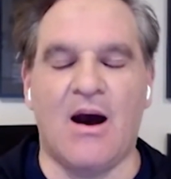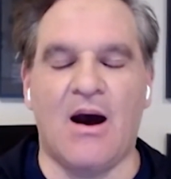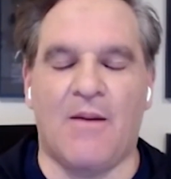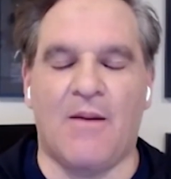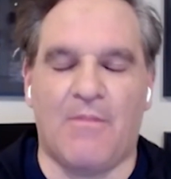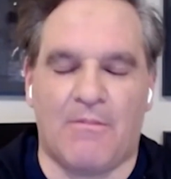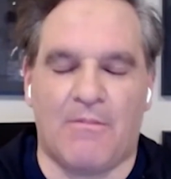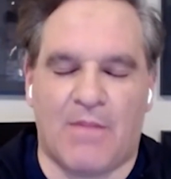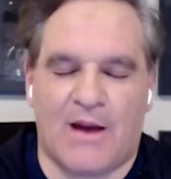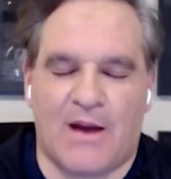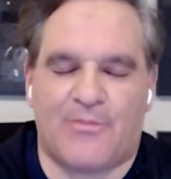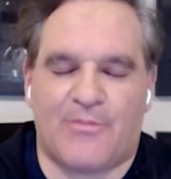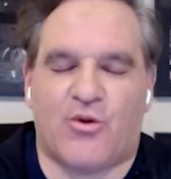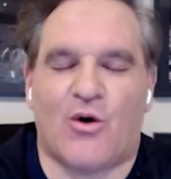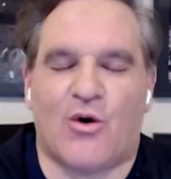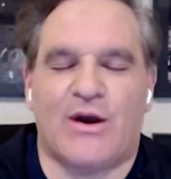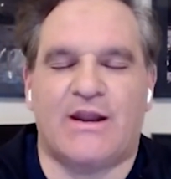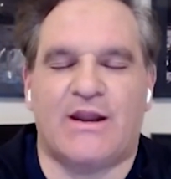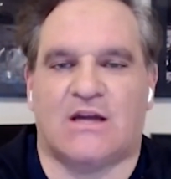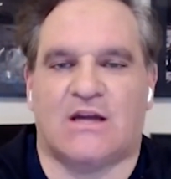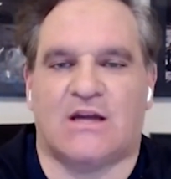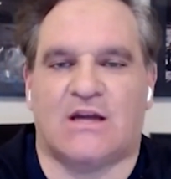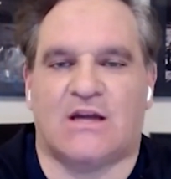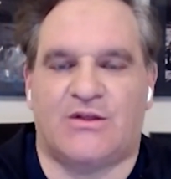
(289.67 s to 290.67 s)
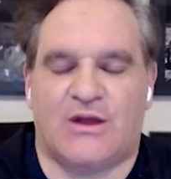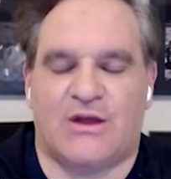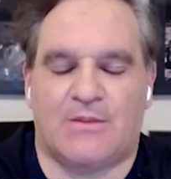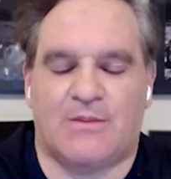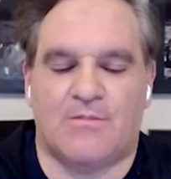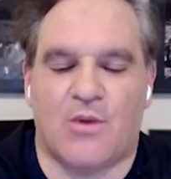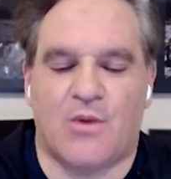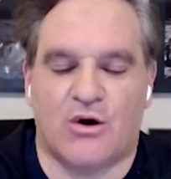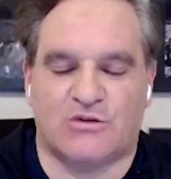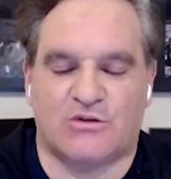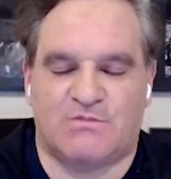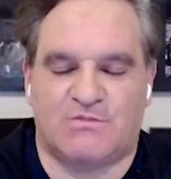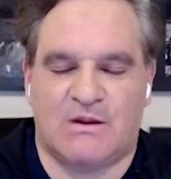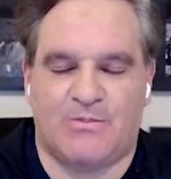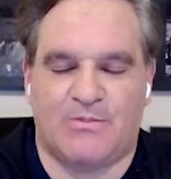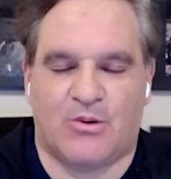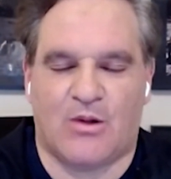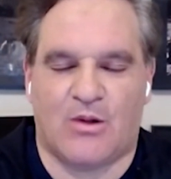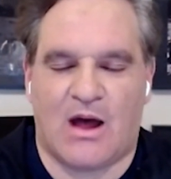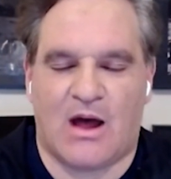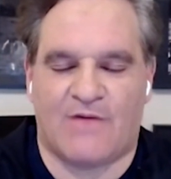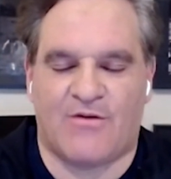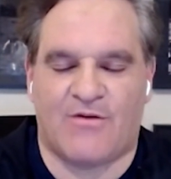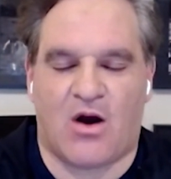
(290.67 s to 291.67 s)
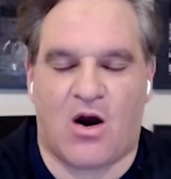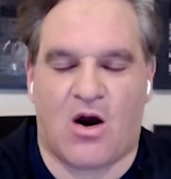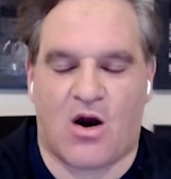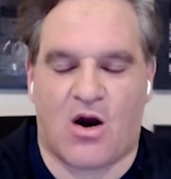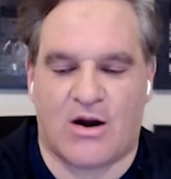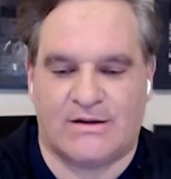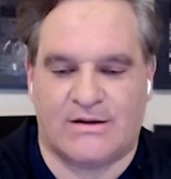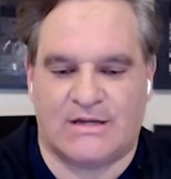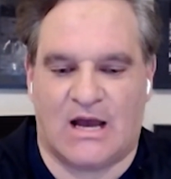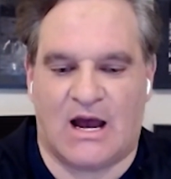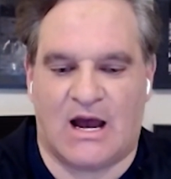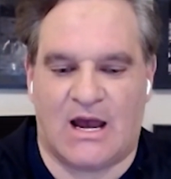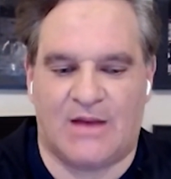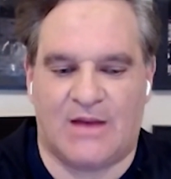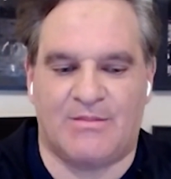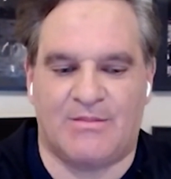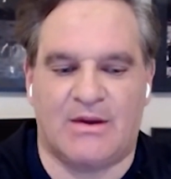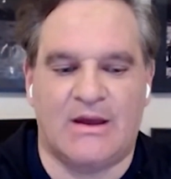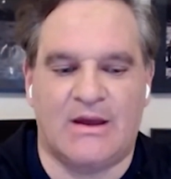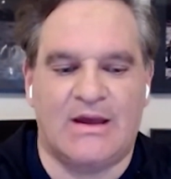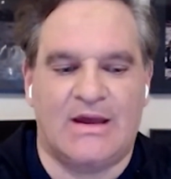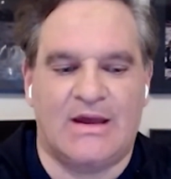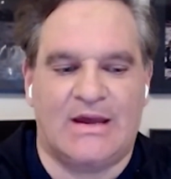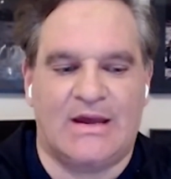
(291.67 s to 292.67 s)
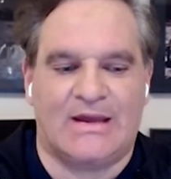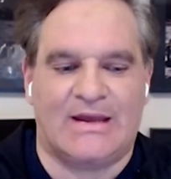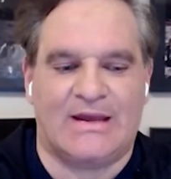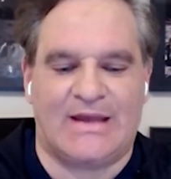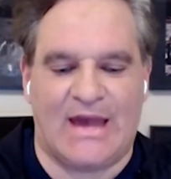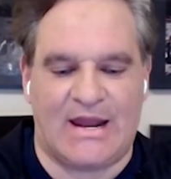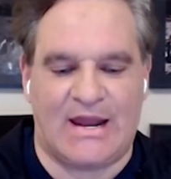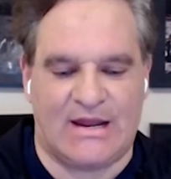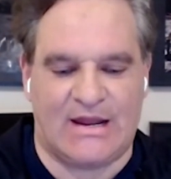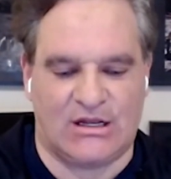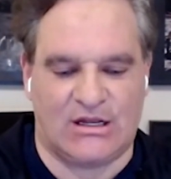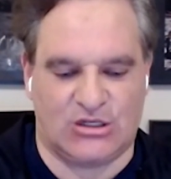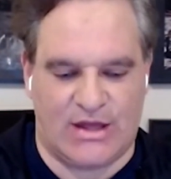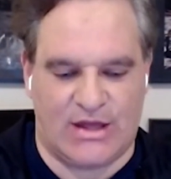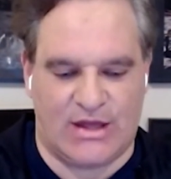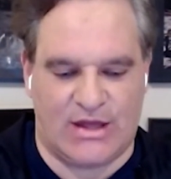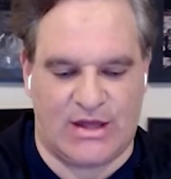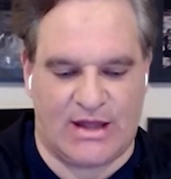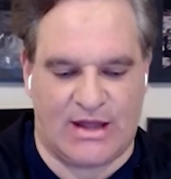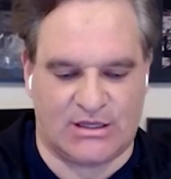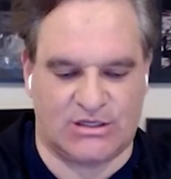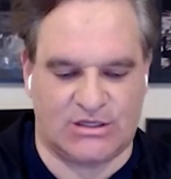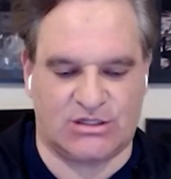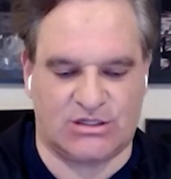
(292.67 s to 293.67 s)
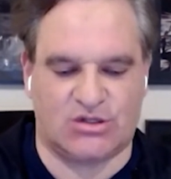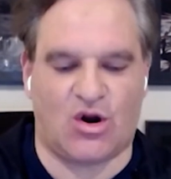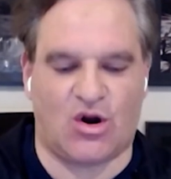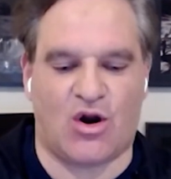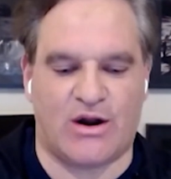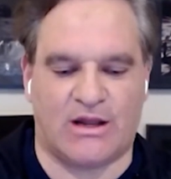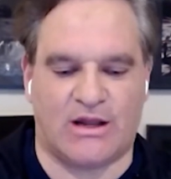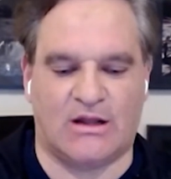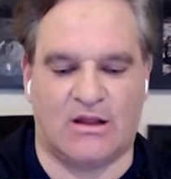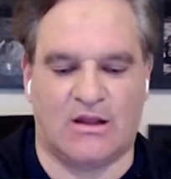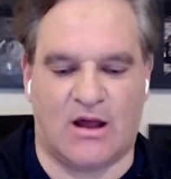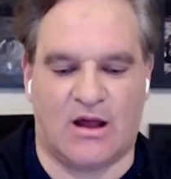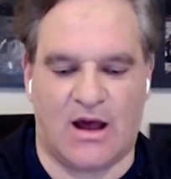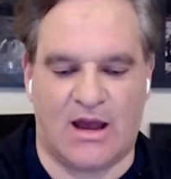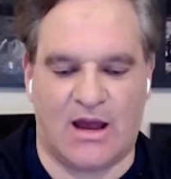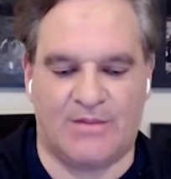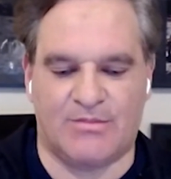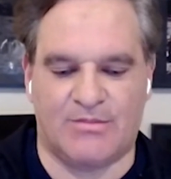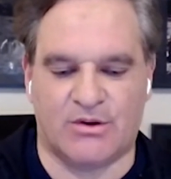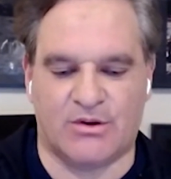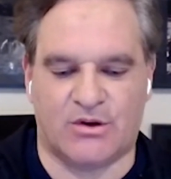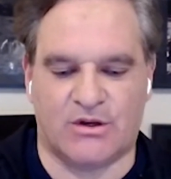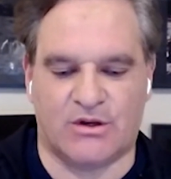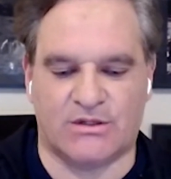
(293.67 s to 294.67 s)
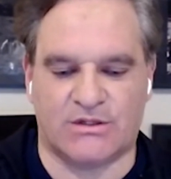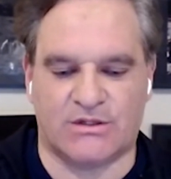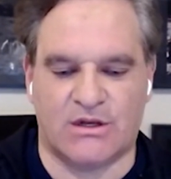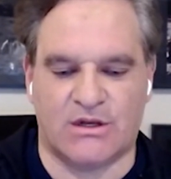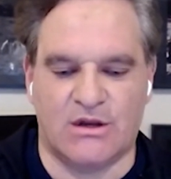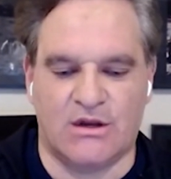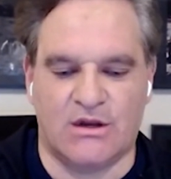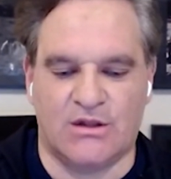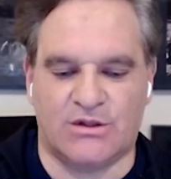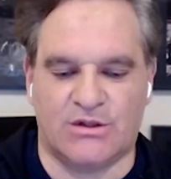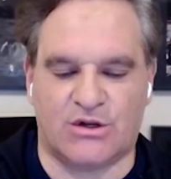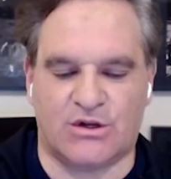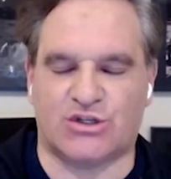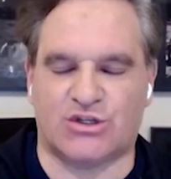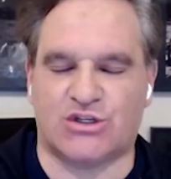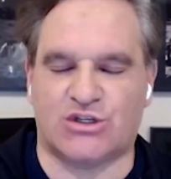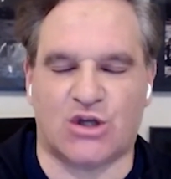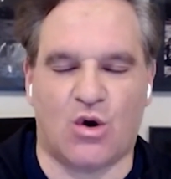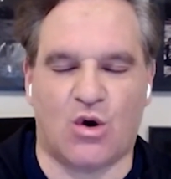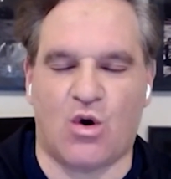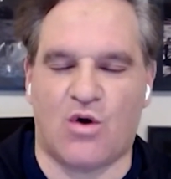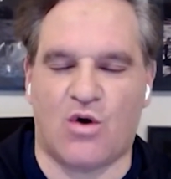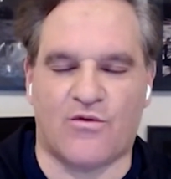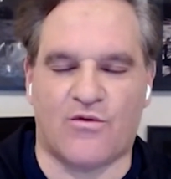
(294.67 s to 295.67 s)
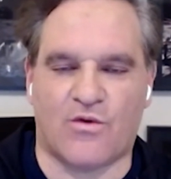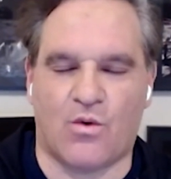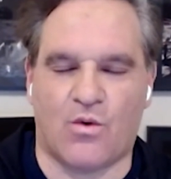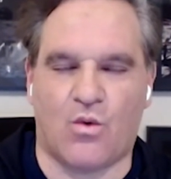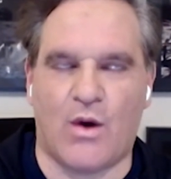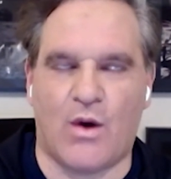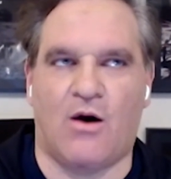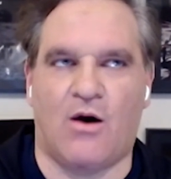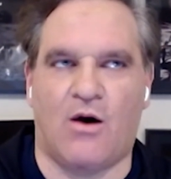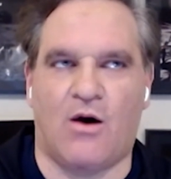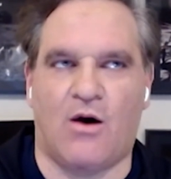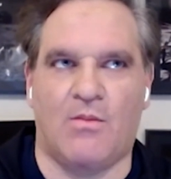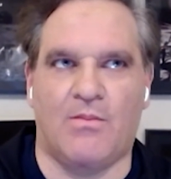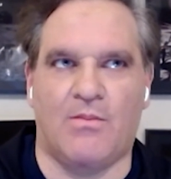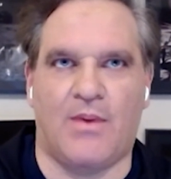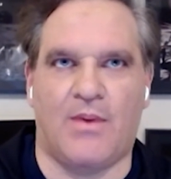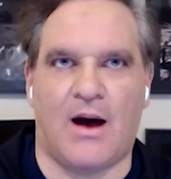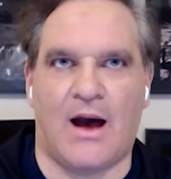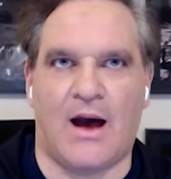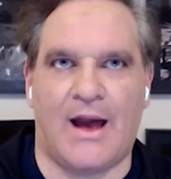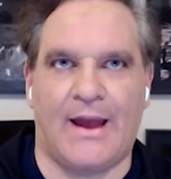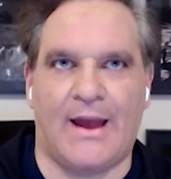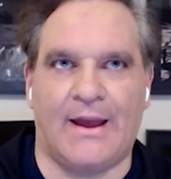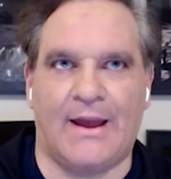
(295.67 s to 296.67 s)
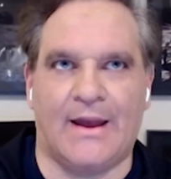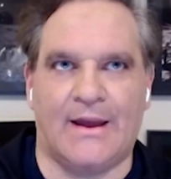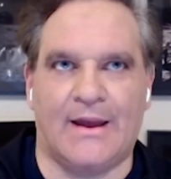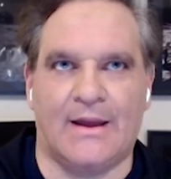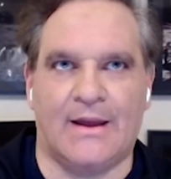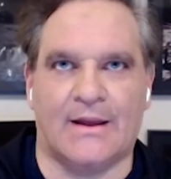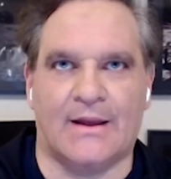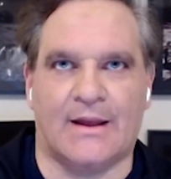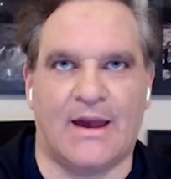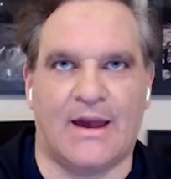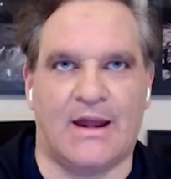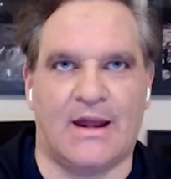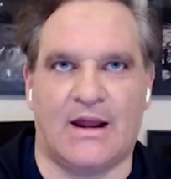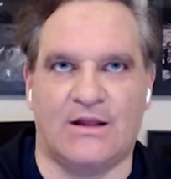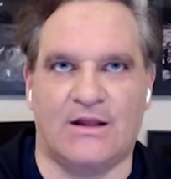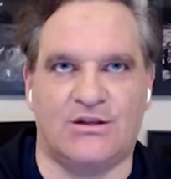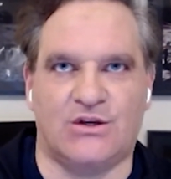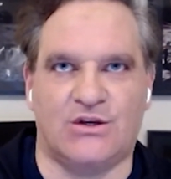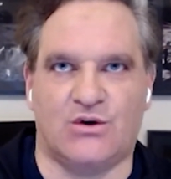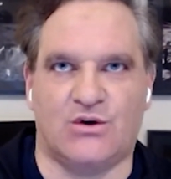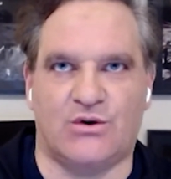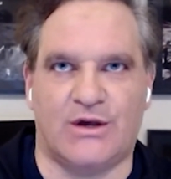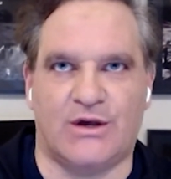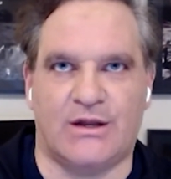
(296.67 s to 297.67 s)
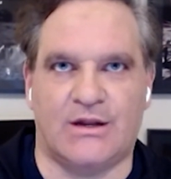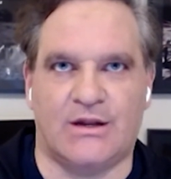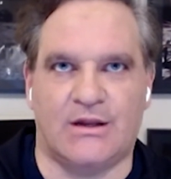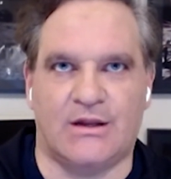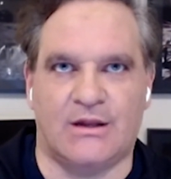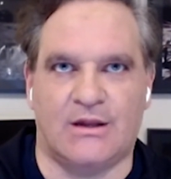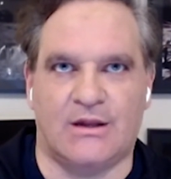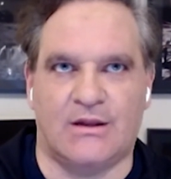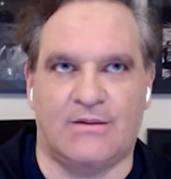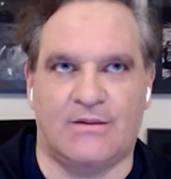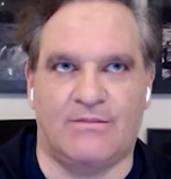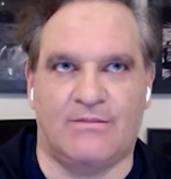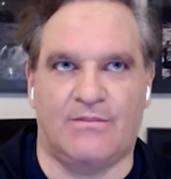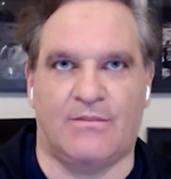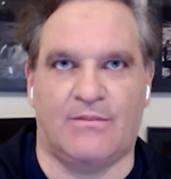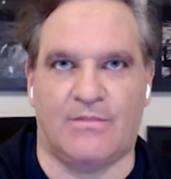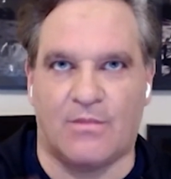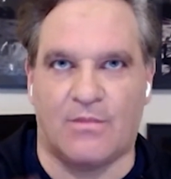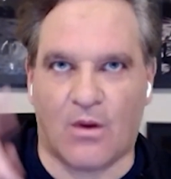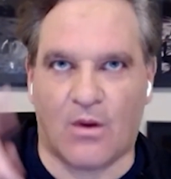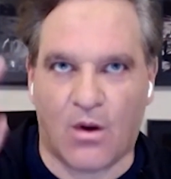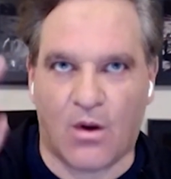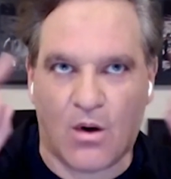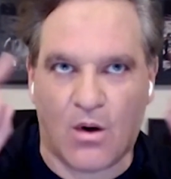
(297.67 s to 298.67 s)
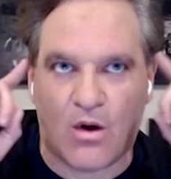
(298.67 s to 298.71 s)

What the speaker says: My point is, I think most people have a hard time getting to that starting line because they're so overwhelmed by, can I do it? All the